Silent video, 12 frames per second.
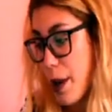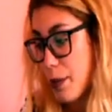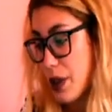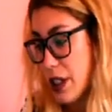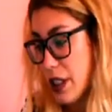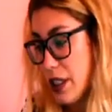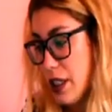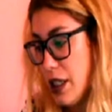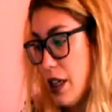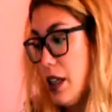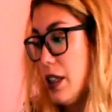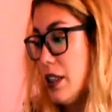empty.
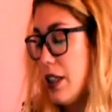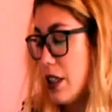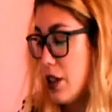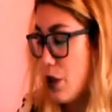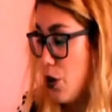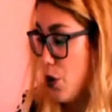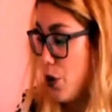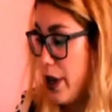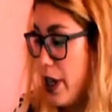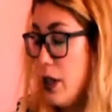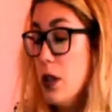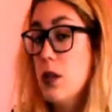The
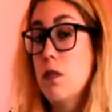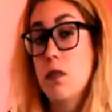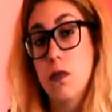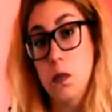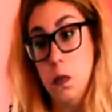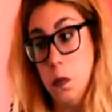students